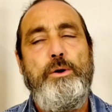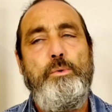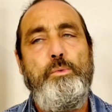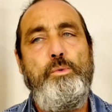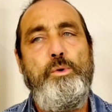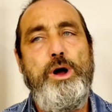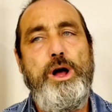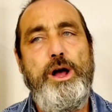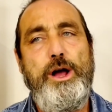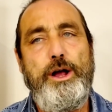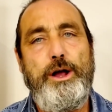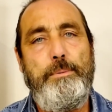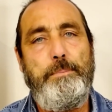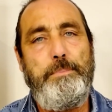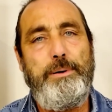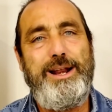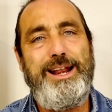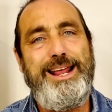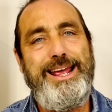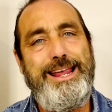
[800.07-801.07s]

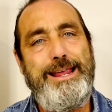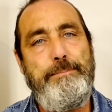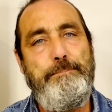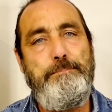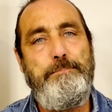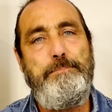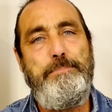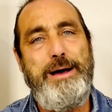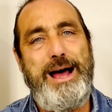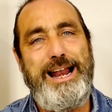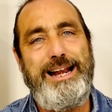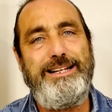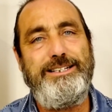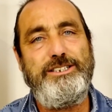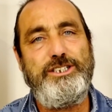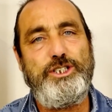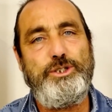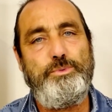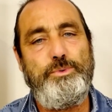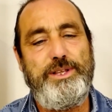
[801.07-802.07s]
work-play
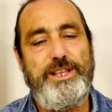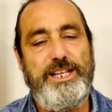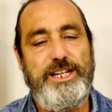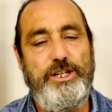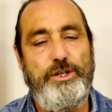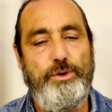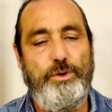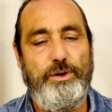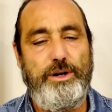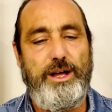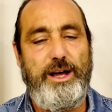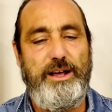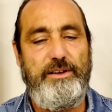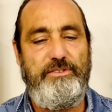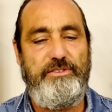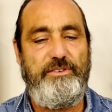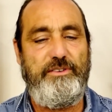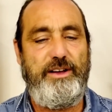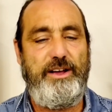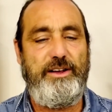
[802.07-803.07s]
balance within your
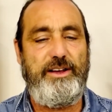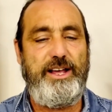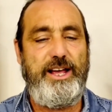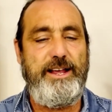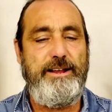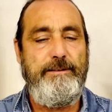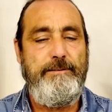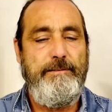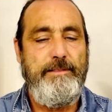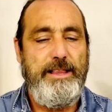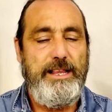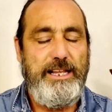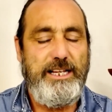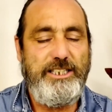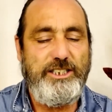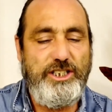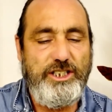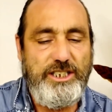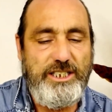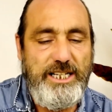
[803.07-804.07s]
life, okay?
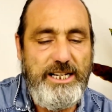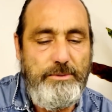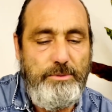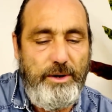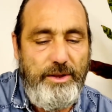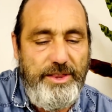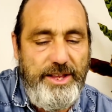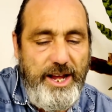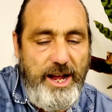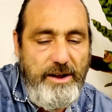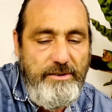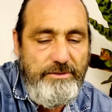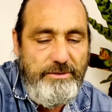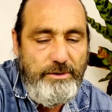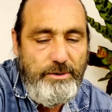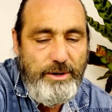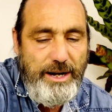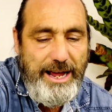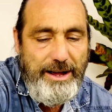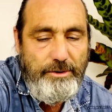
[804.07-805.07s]
Let's just see what the
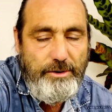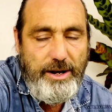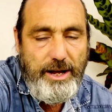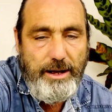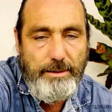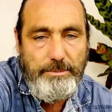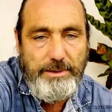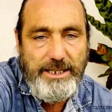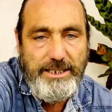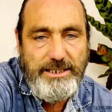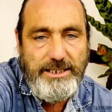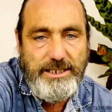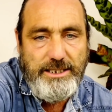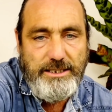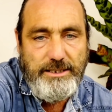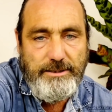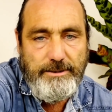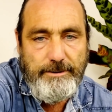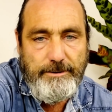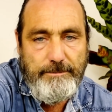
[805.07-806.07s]
overall outcome is
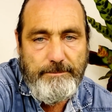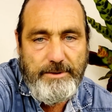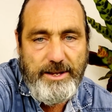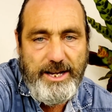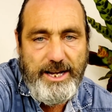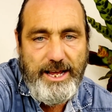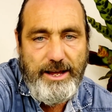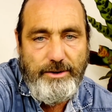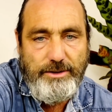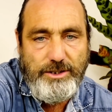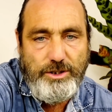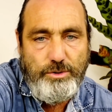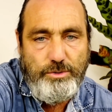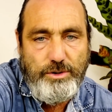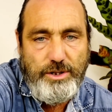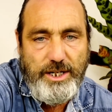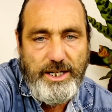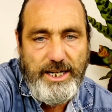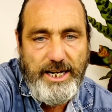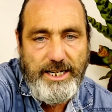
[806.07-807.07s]
and how it's all
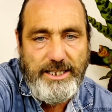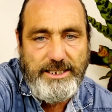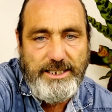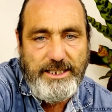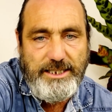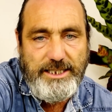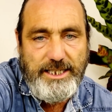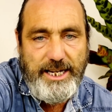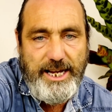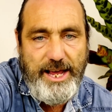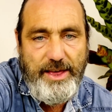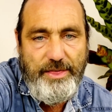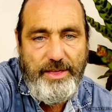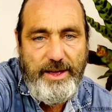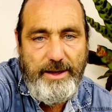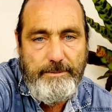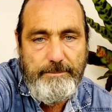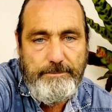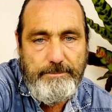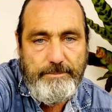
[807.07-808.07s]
connected
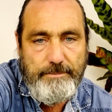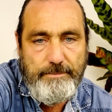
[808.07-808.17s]
together.